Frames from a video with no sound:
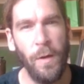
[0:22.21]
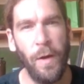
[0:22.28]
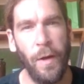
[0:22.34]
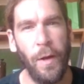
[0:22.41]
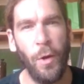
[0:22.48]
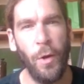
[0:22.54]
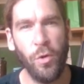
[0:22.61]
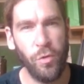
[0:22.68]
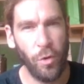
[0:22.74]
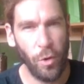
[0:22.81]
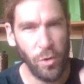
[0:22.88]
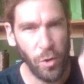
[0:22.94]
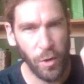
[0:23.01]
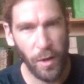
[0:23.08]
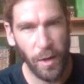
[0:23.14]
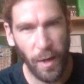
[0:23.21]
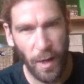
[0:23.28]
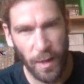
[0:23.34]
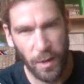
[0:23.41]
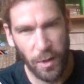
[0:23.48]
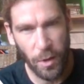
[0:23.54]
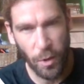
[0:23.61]
and also looking
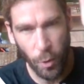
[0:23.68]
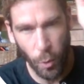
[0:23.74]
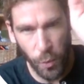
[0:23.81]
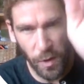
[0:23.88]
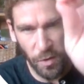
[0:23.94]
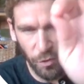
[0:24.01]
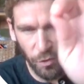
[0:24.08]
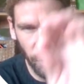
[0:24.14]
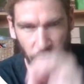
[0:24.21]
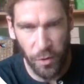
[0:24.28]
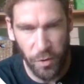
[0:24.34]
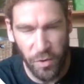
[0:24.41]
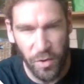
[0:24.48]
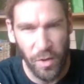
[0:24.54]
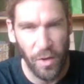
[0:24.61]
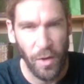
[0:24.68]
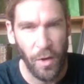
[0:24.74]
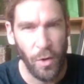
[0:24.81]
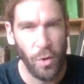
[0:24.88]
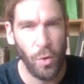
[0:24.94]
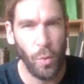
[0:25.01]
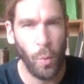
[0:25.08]
at the questions
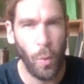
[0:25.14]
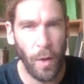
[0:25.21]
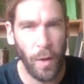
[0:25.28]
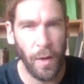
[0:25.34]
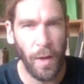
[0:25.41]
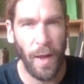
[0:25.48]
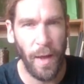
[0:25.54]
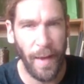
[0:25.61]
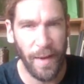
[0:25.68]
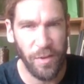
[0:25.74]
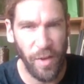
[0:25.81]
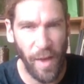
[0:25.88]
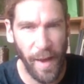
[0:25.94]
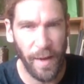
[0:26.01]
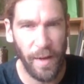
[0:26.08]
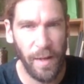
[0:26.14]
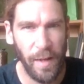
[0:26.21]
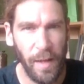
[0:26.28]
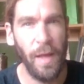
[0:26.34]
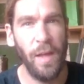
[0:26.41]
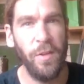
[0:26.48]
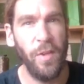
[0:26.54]
to what
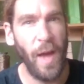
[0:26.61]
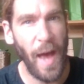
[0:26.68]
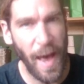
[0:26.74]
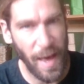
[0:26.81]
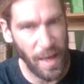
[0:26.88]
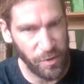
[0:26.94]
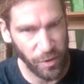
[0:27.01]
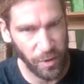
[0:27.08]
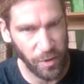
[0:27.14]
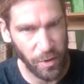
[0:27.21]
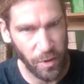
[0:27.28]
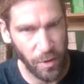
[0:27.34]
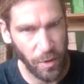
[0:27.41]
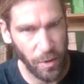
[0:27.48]
exactly is asked,